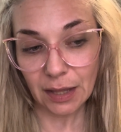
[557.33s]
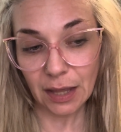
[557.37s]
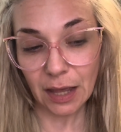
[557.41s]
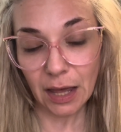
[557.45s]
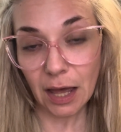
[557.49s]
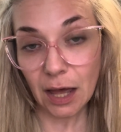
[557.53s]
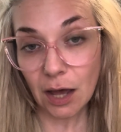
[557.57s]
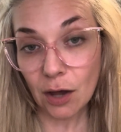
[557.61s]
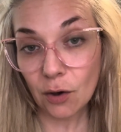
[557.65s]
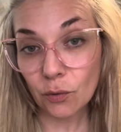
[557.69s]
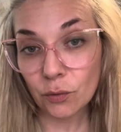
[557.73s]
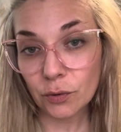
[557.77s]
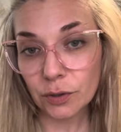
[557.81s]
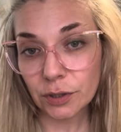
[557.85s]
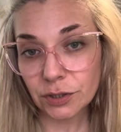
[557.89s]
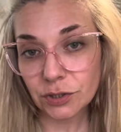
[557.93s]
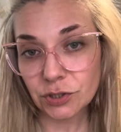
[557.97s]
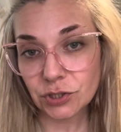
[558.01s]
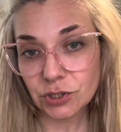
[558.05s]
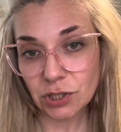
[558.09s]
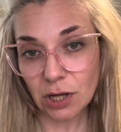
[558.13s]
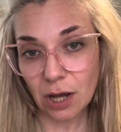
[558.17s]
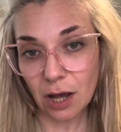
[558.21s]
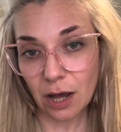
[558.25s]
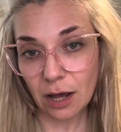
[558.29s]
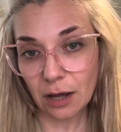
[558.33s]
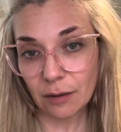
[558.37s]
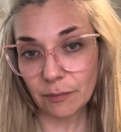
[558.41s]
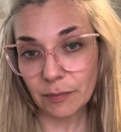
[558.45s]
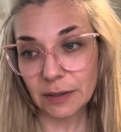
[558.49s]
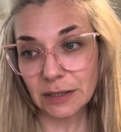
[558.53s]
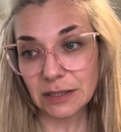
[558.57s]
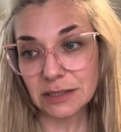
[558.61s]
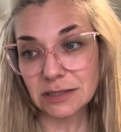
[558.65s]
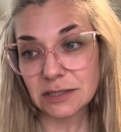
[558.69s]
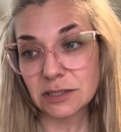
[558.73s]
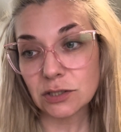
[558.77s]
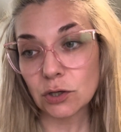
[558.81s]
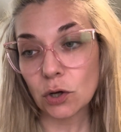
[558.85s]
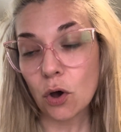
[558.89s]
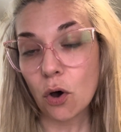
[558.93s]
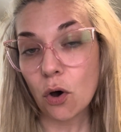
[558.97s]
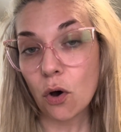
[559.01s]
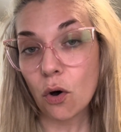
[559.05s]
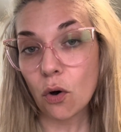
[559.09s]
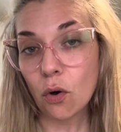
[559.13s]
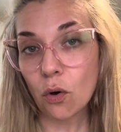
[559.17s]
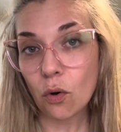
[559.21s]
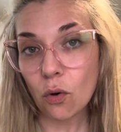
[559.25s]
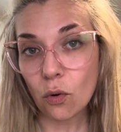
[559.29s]
Our job is to
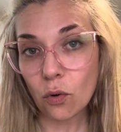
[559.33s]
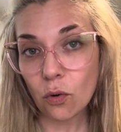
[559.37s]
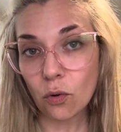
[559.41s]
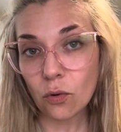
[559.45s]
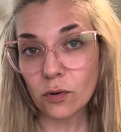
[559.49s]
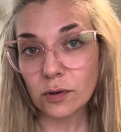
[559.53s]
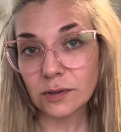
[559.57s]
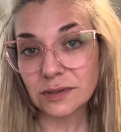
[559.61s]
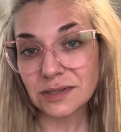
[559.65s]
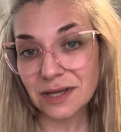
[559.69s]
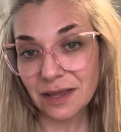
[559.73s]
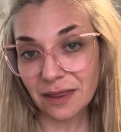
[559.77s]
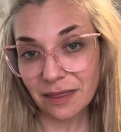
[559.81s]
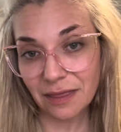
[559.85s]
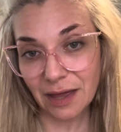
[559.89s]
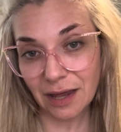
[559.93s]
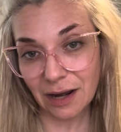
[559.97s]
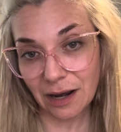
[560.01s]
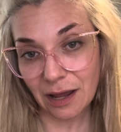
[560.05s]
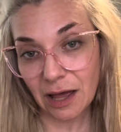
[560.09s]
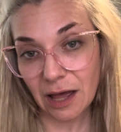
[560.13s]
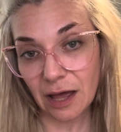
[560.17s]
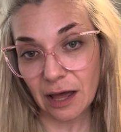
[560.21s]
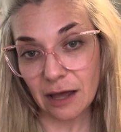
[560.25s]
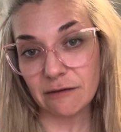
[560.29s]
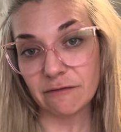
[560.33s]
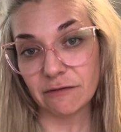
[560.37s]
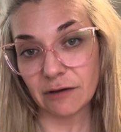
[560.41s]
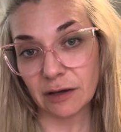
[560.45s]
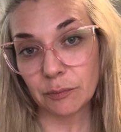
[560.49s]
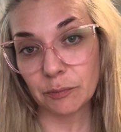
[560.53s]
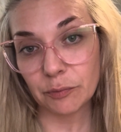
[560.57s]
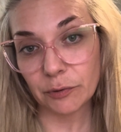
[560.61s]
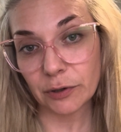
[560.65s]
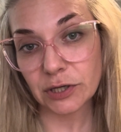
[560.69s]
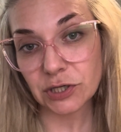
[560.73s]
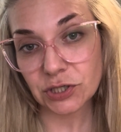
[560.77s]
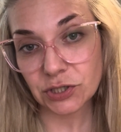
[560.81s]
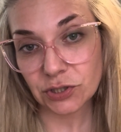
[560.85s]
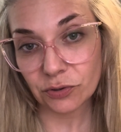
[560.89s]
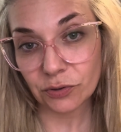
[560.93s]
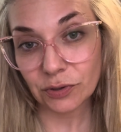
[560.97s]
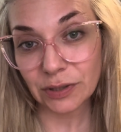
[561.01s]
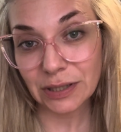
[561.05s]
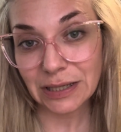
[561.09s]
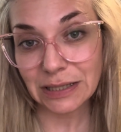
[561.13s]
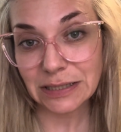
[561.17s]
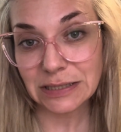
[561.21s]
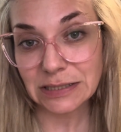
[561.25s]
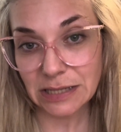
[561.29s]
hold that high vibrational
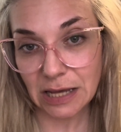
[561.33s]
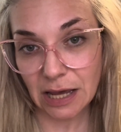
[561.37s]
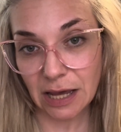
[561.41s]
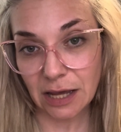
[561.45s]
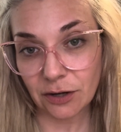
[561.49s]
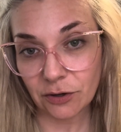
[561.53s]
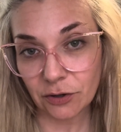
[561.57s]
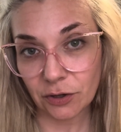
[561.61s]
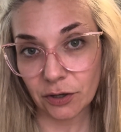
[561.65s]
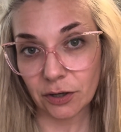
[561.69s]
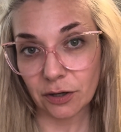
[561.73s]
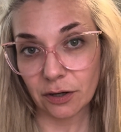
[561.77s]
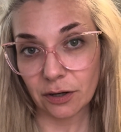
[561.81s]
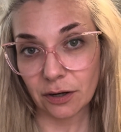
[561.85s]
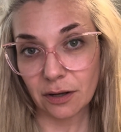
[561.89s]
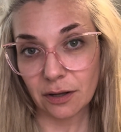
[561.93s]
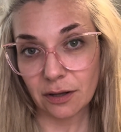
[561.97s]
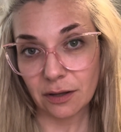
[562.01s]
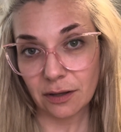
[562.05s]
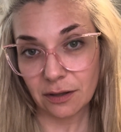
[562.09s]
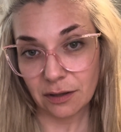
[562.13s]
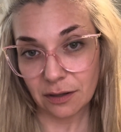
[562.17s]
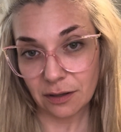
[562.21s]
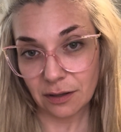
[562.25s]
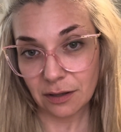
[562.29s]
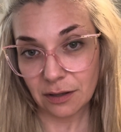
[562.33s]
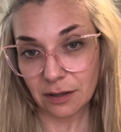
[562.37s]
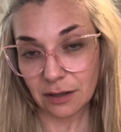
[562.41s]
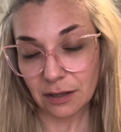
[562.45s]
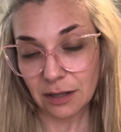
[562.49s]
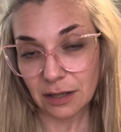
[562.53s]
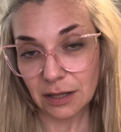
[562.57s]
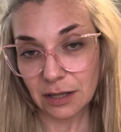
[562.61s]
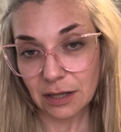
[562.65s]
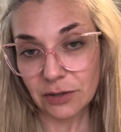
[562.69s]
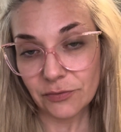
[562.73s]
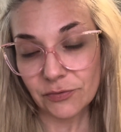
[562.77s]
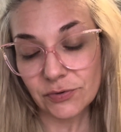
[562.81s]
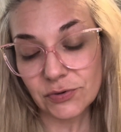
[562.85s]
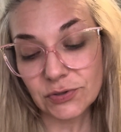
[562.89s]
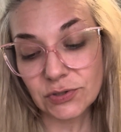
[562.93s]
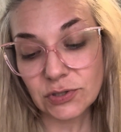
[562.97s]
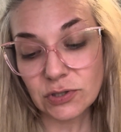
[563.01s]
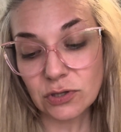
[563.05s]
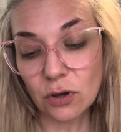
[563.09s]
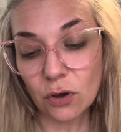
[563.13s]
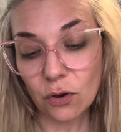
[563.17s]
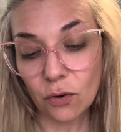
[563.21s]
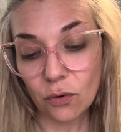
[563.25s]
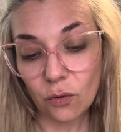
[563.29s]
container.
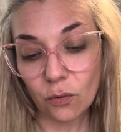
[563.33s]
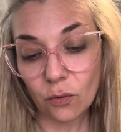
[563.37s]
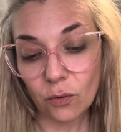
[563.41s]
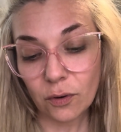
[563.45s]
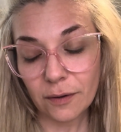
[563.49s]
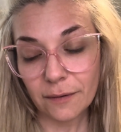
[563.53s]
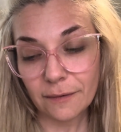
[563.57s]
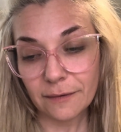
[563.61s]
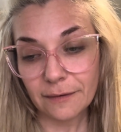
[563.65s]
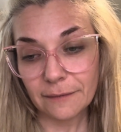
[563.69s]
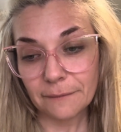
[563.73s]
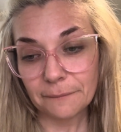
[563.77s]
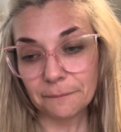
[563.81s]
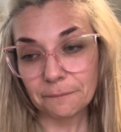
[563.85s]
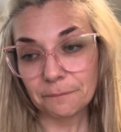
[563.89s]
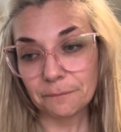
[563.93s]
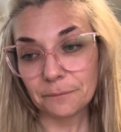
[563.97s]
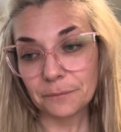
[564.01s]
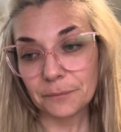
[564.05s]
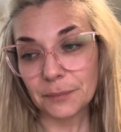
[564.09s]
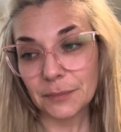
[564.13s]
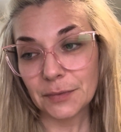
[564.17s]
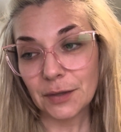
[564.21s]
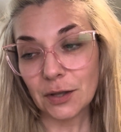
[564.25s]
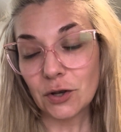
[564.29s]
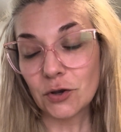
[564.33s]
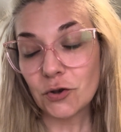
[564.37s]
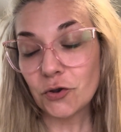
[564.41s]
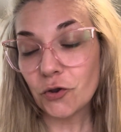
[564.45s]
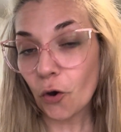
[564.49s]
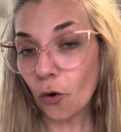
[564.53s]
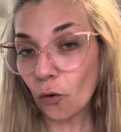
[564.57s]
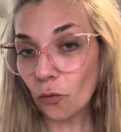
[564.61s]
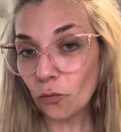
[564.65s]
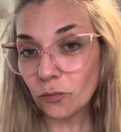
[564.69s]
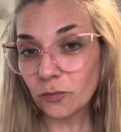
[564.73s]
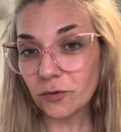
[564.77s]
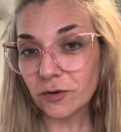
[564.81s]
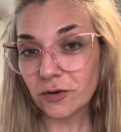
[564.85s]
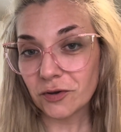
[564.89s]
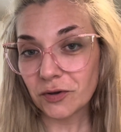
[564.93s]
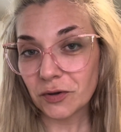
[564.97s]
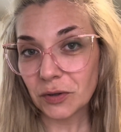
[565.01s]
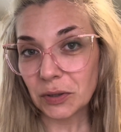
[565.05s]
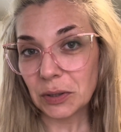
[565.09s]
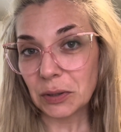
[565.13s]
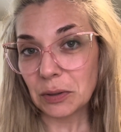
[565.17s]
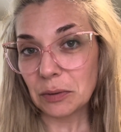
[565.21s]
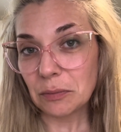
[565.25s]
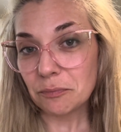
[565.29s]
So don't
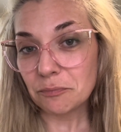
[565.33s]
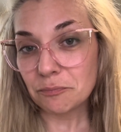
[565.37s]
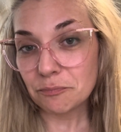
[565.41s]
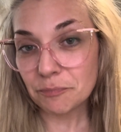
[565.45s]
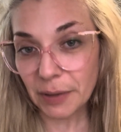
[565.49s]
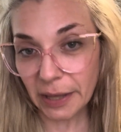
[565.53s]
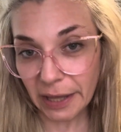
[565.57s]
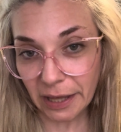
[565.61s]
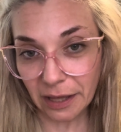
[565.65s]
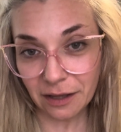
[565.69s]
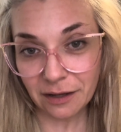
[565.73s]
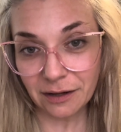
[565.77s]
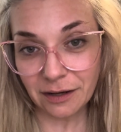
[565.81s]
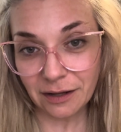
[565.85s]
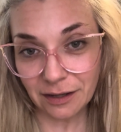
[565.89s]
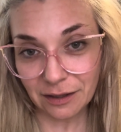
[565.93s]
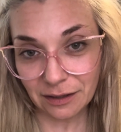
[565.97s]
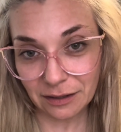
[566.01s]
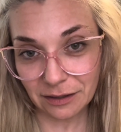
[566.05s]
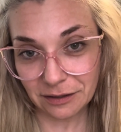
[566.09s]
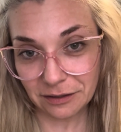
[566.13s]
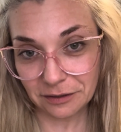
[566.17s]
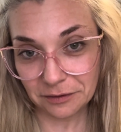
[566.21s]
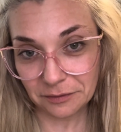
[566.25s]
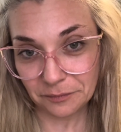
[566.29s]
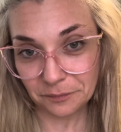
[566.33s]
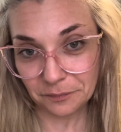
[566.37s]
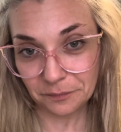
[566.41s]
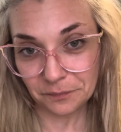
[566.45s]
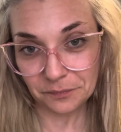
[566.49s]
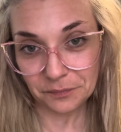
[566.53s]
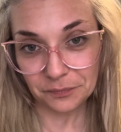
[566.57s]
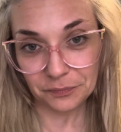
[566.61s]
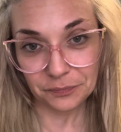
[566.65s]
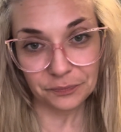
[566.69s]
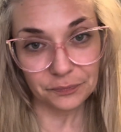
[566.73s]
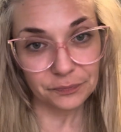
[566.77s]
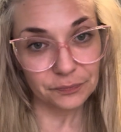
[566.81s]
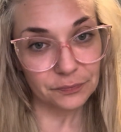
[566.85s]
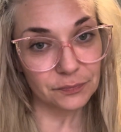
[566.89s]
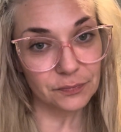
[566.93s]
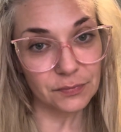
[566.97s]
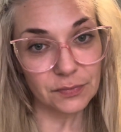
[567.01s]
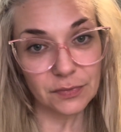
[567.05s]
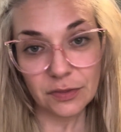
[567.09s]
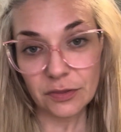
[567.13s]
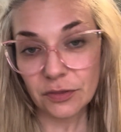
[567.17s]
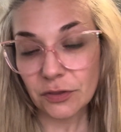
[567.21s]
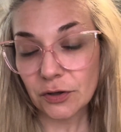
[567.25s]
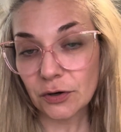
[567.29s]
panic.
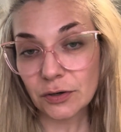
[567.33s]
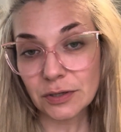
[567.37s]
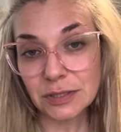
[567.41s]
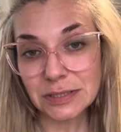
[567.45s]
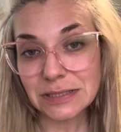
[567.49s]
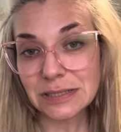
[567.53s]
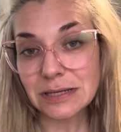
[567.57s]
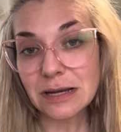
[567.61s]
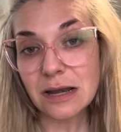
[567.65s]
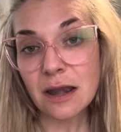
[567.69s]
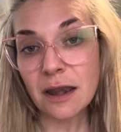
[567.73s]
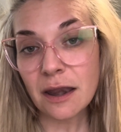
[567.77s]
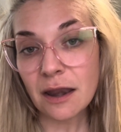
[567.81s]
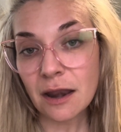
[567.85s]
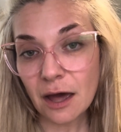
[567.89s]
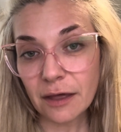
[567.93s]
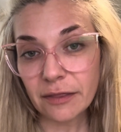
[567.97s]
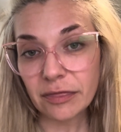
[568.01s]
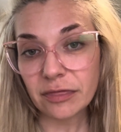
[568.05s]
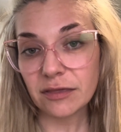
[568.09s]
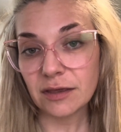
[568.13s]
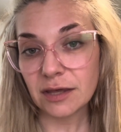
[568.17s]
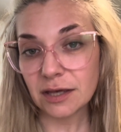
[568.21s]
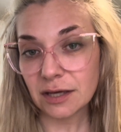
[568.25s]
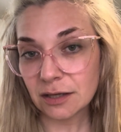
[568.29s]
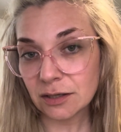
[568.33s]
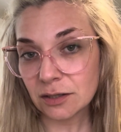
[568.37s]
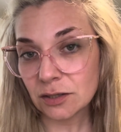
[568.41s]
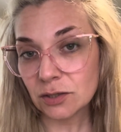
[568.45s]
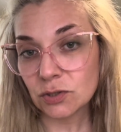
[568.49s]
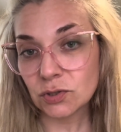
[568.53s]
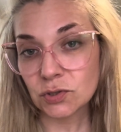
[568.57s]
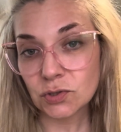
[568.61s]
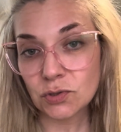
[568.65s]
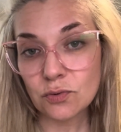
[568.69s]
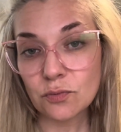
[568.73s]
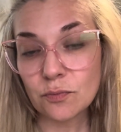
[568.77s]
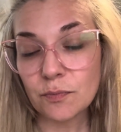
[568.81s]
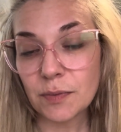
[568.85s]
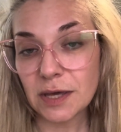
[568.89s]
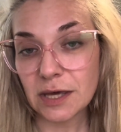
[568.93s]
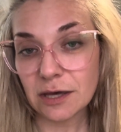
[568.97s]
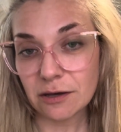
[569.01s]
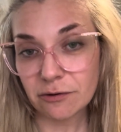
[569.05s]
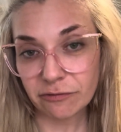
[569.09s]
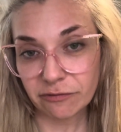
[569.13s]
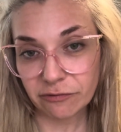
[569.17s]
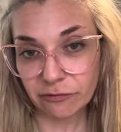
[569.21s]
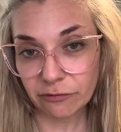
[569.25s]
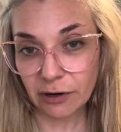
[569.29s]
There is nothing to be
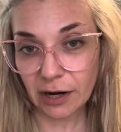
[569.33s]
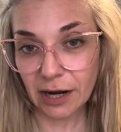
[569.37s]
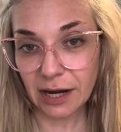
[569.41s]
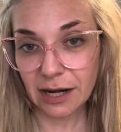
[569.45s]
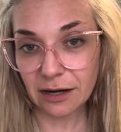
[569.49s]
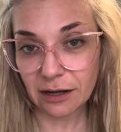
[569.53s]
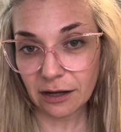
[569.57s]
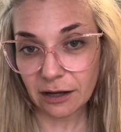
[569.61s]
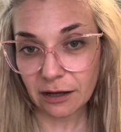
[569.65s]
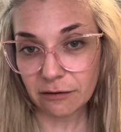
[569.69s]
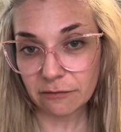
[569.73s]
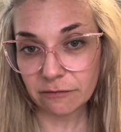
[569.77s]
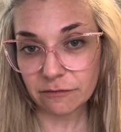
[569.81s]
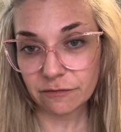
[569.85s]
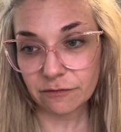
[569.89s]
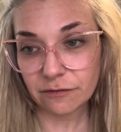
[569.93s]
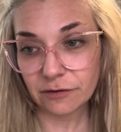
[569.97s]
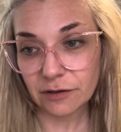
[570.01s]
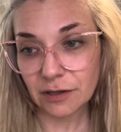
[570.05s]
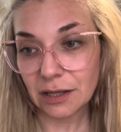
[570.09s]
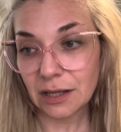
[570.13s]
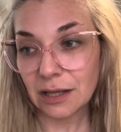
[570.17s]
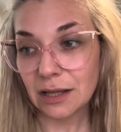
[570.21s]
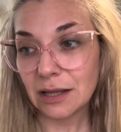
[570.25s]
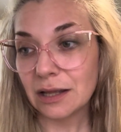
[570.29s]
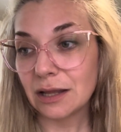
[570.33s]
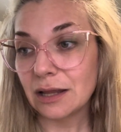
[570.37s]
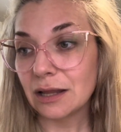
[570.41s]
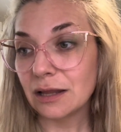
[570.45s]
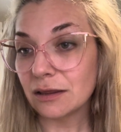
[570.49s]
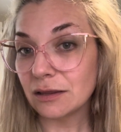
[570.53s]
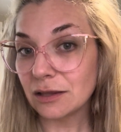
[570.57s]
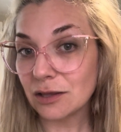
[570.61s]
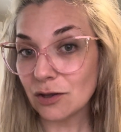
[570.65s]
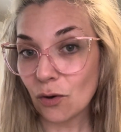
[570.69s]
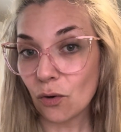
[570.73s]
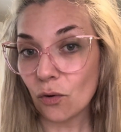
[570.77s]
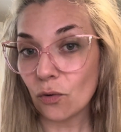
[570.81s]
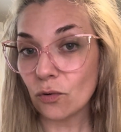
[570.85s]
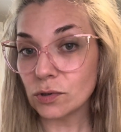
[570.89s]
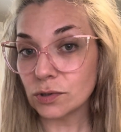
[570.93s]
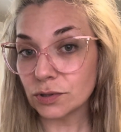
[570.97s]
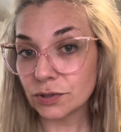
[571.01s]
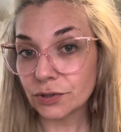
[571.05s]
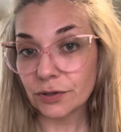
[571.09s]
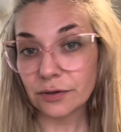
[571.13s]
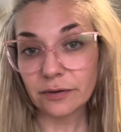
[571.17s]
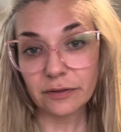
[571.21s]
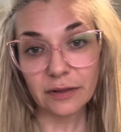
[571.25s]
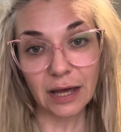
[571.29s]
afraid of. The old
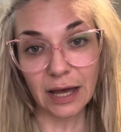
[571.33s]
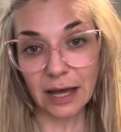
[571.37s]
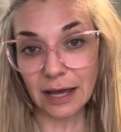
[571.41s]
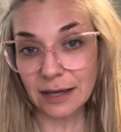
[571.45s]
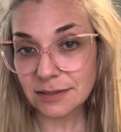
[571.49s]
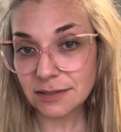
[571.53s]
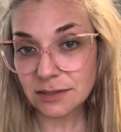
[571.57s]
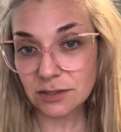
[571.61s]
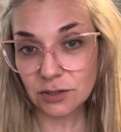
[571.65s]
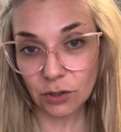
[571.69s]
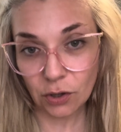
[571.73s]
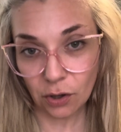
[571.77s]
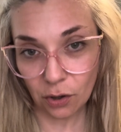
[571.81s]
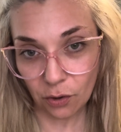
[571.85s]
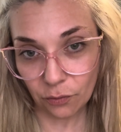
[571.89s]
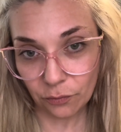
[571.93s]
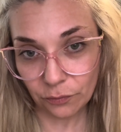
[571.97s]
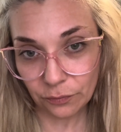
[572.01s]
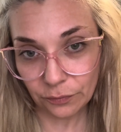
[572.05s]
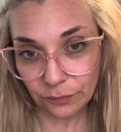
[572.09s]
Earth has to go.